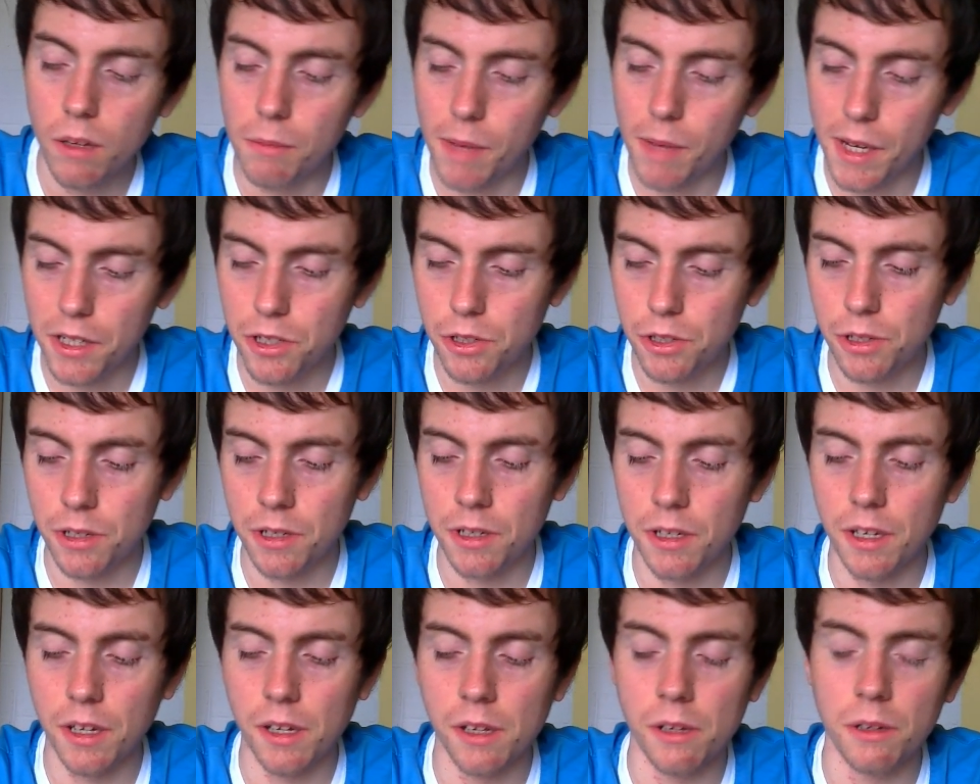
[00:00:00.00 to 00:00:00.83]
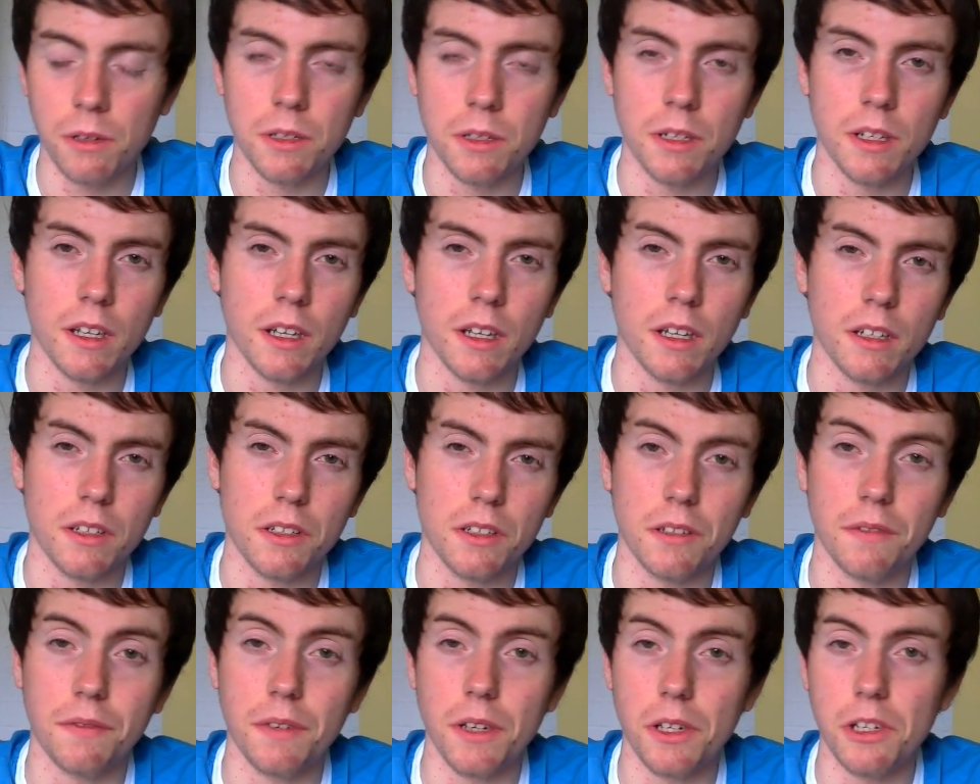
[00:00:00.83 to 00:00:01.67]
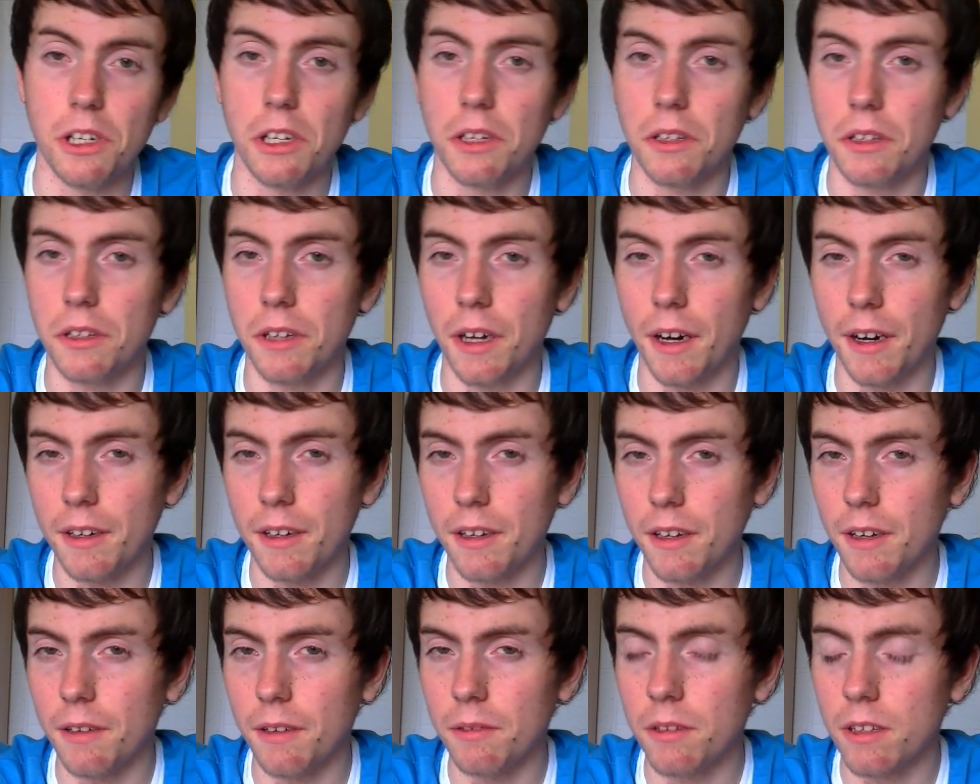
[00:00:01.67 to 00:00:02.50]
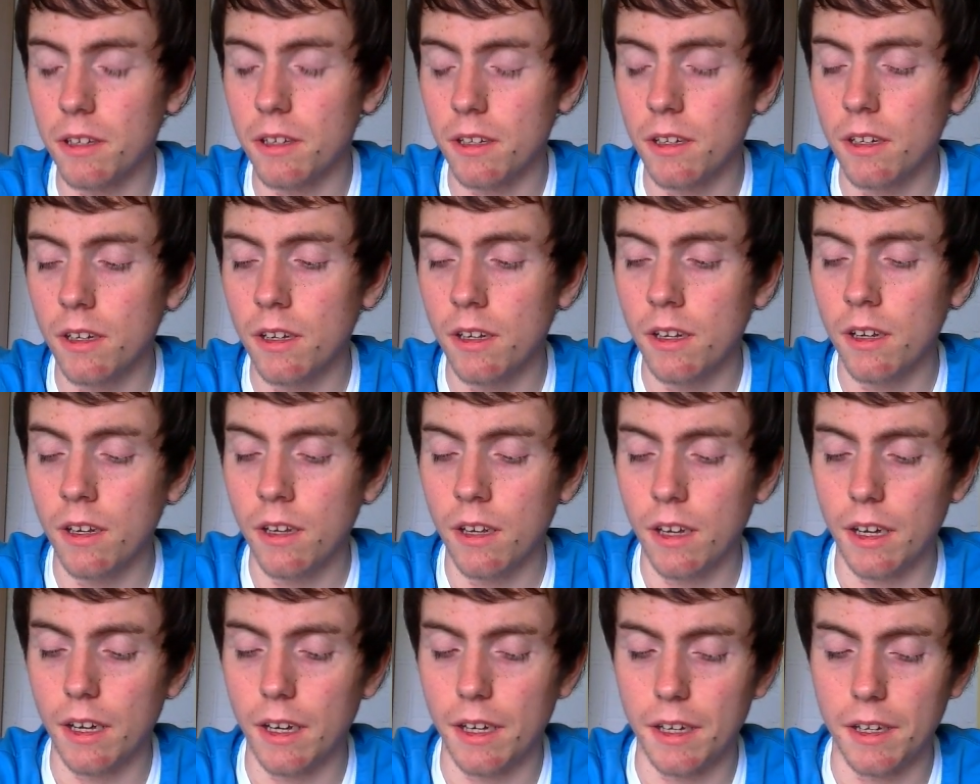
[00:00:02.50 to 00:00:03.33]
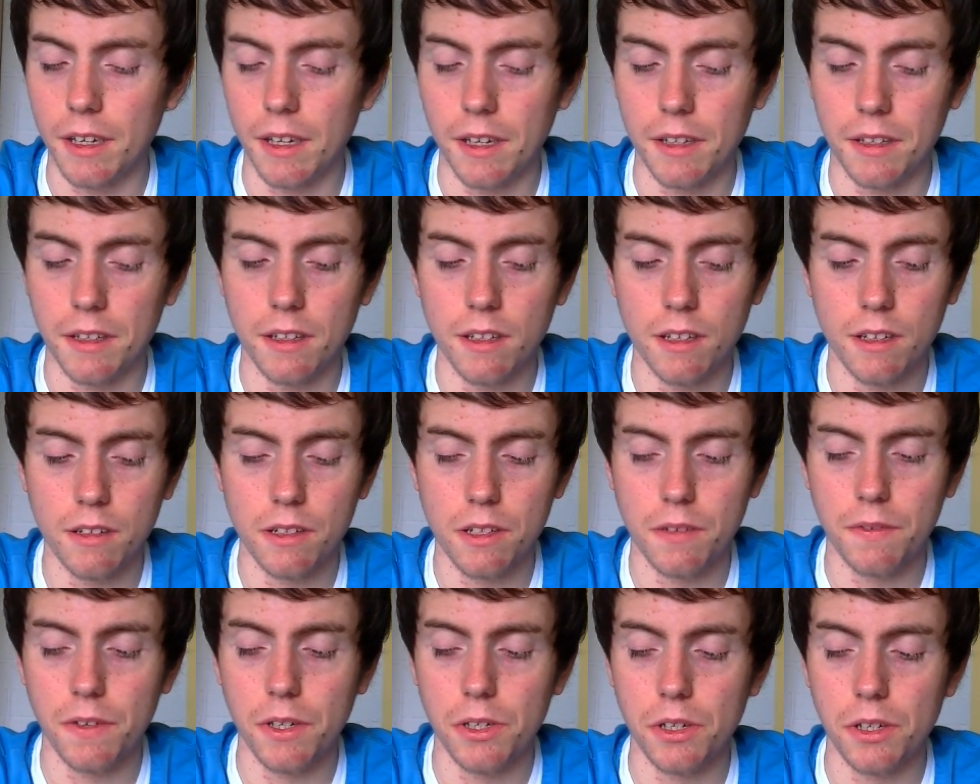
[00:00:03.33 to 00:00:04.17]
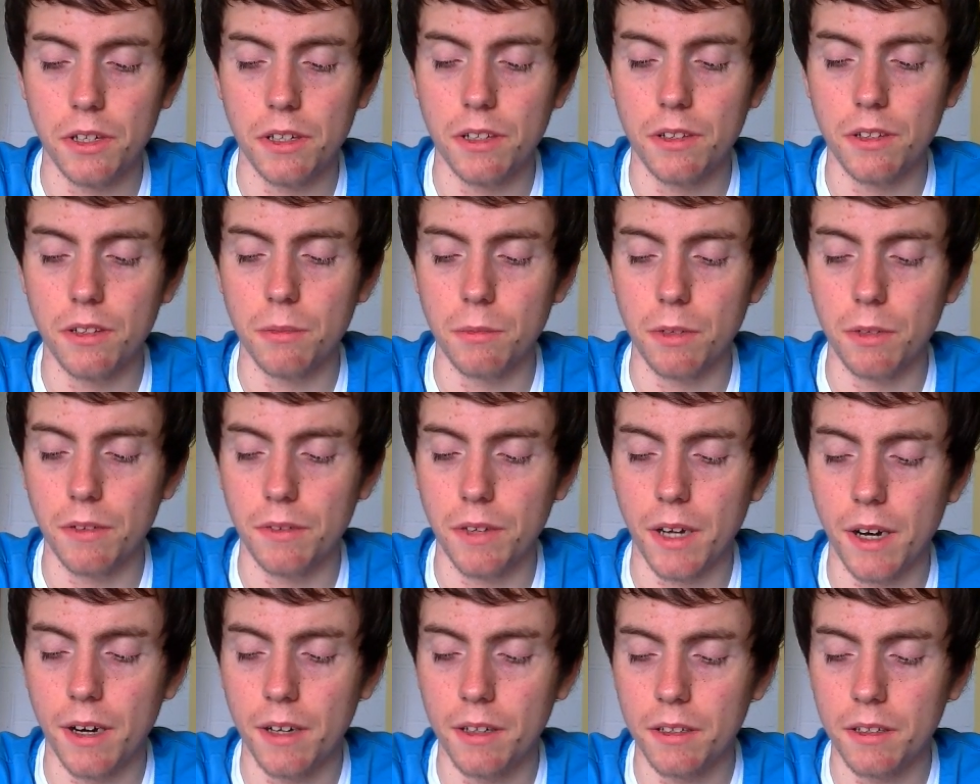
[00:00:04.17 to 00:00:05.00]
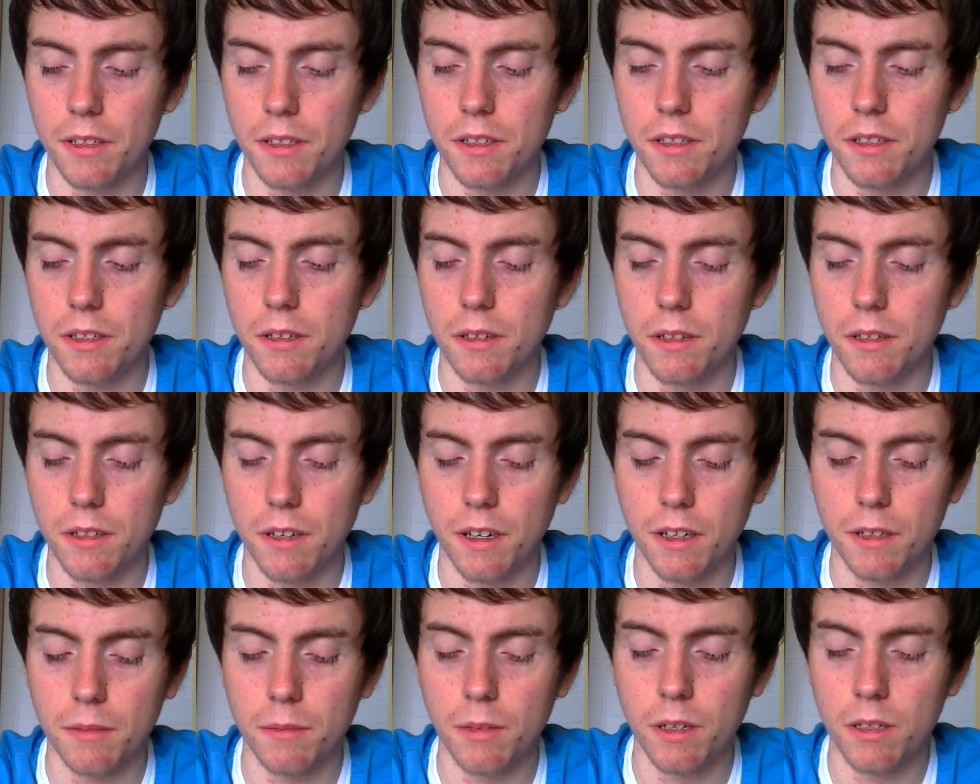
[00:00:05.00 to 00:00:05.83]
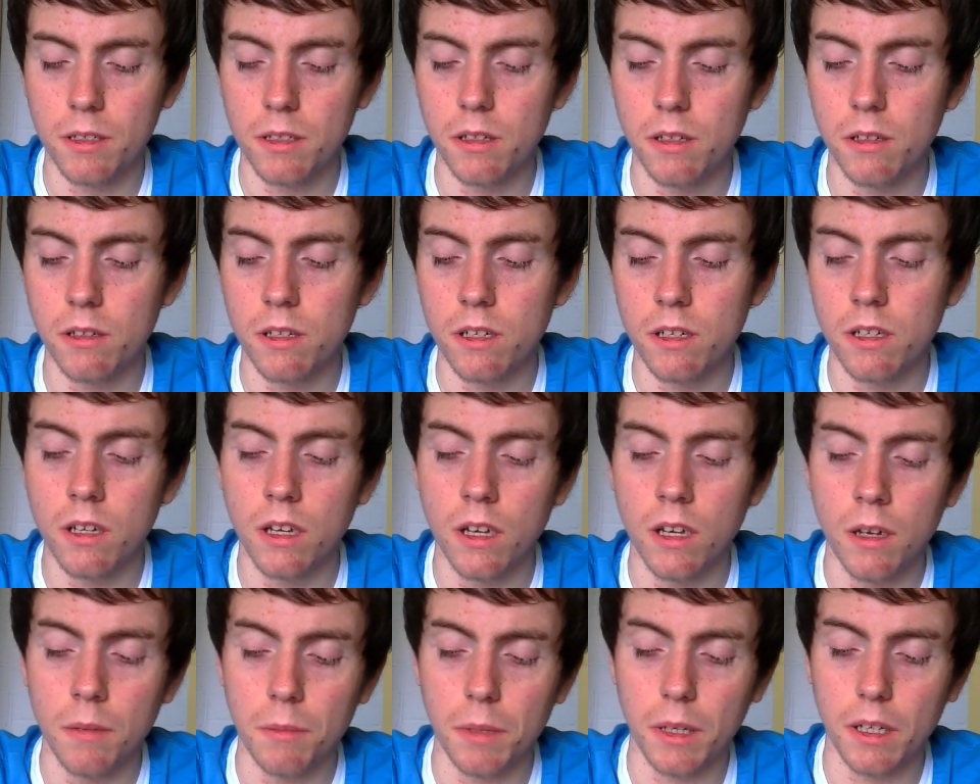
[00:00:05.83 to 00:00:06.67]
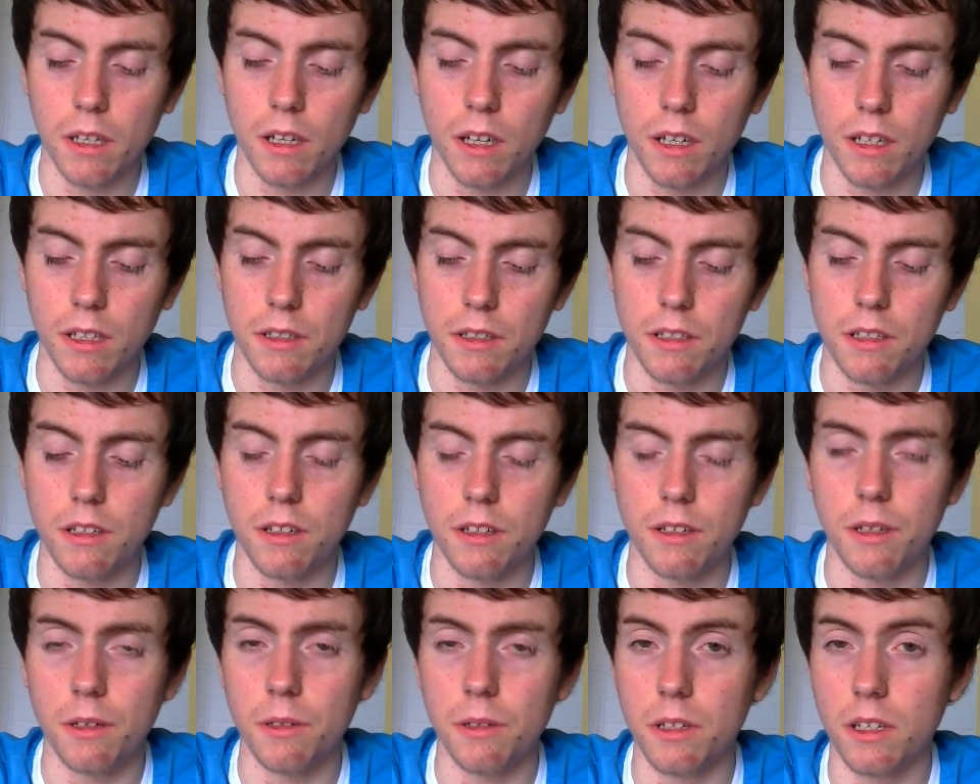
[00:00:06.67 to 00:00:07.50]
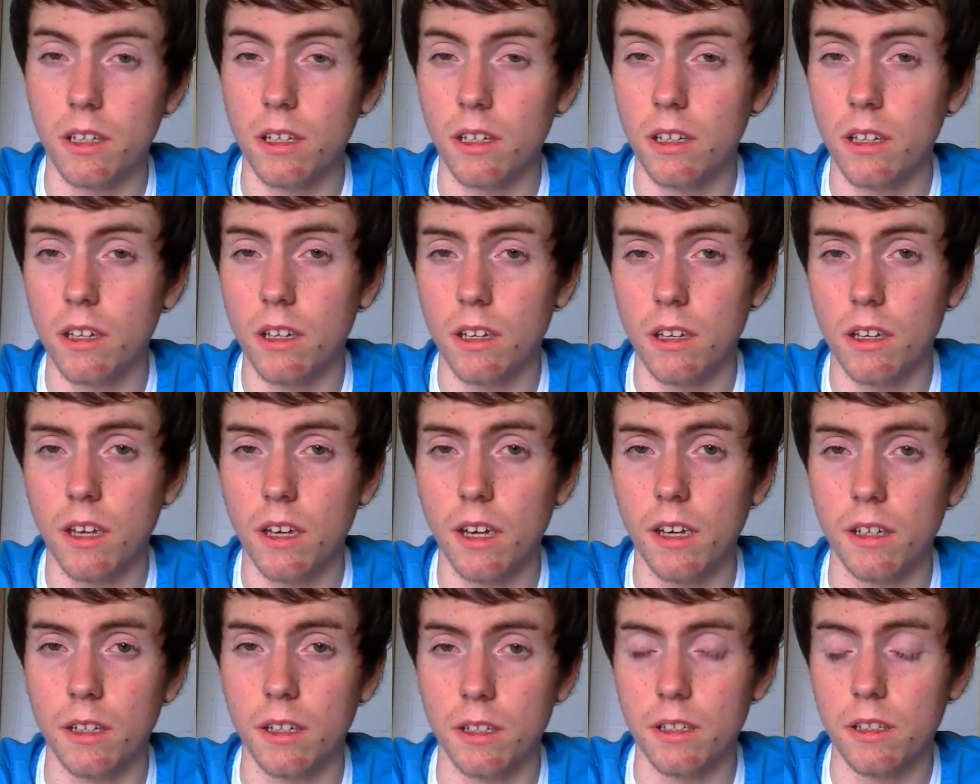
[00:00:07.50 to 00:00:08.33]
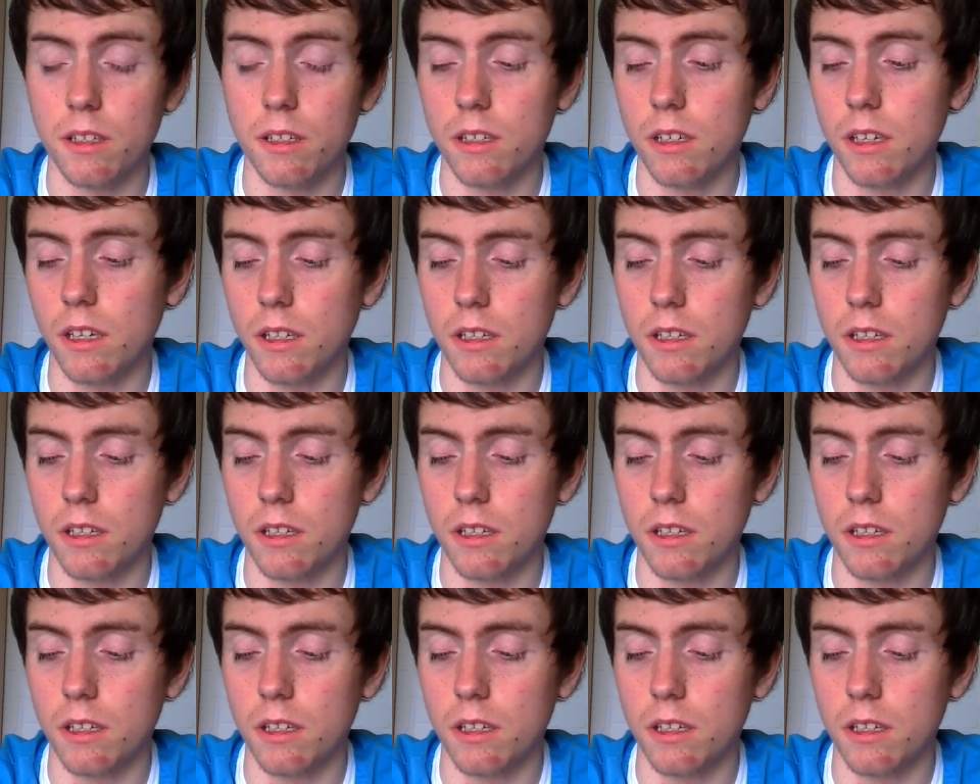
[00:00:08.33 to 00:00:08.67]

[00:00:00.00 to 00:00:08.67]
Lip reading: Make sure you're using sufficient dark count, a sufficient number of dark monsters, because you're using Chaos.